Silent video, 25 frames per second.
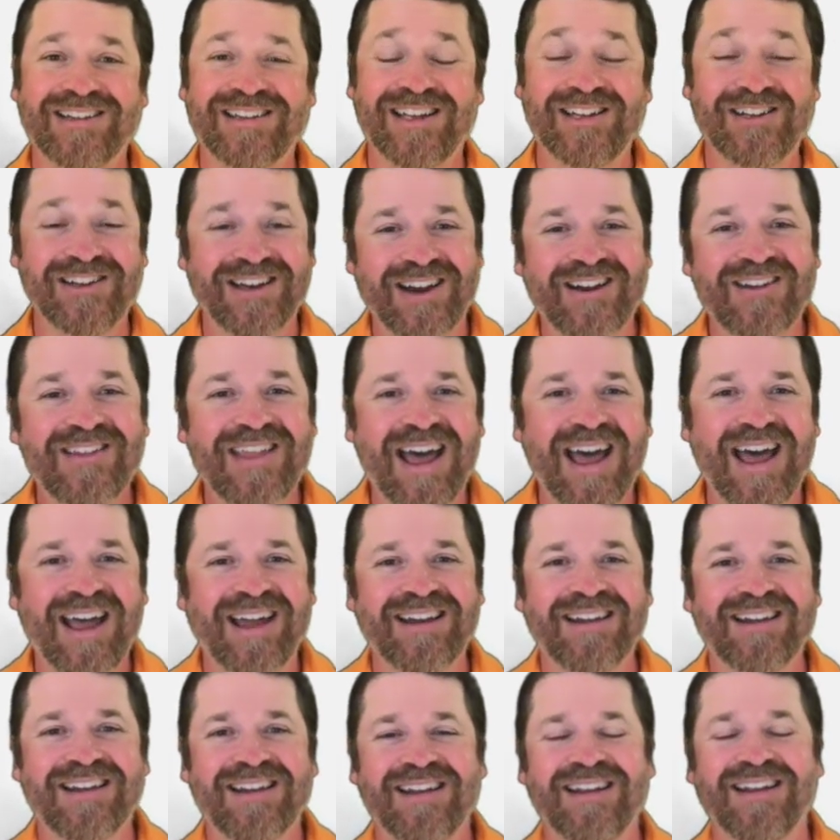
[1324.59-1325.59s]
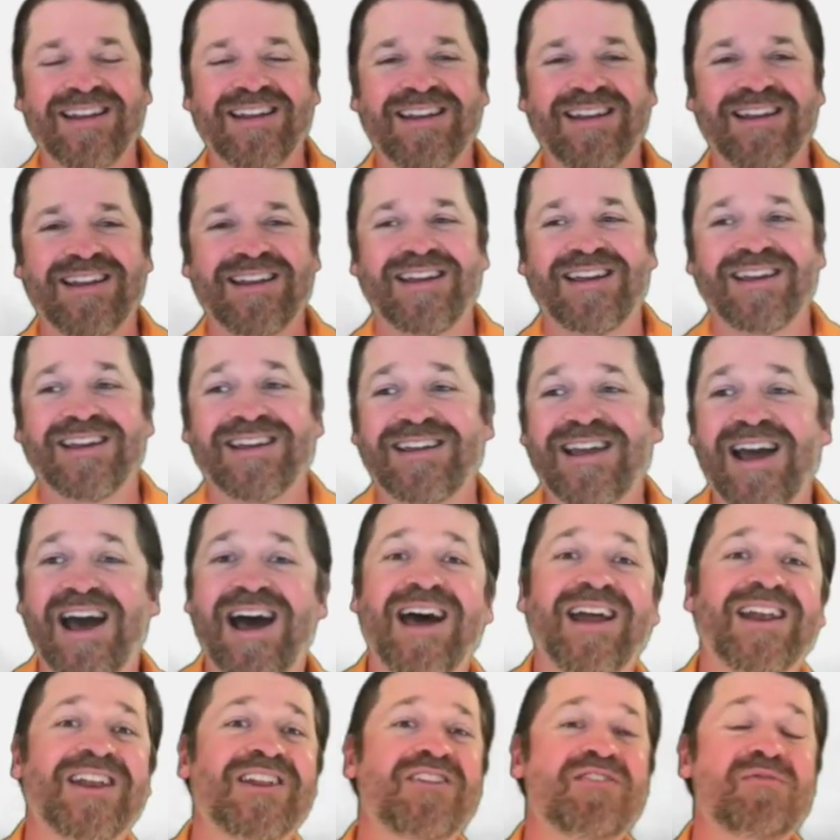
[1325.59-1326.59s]
Did you hear that?
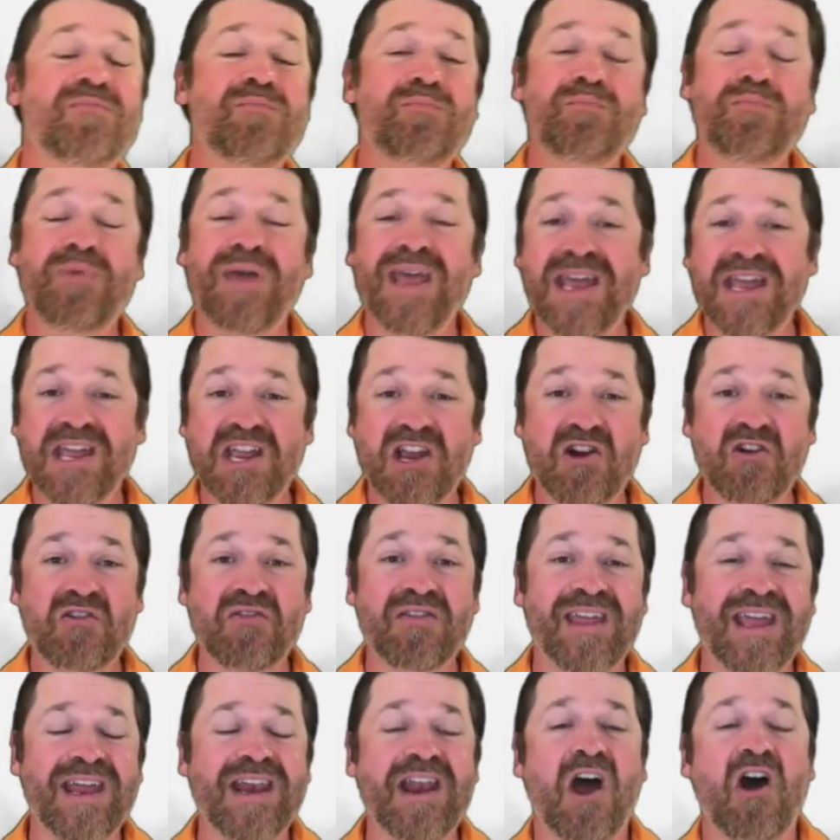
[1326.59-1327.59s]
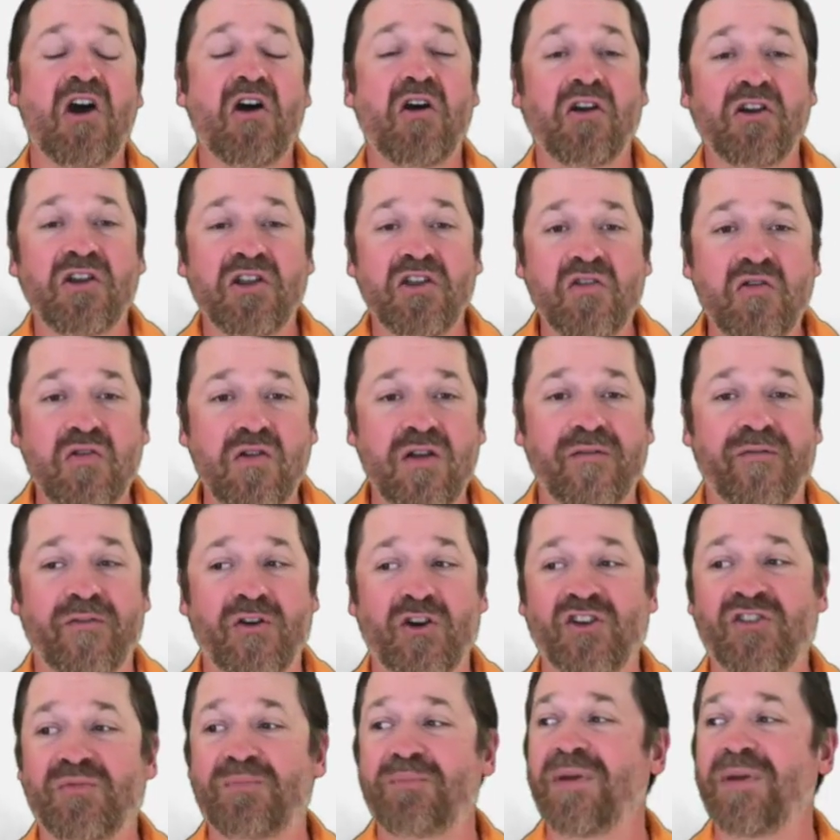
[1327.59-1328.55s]
God is bigger than our universe,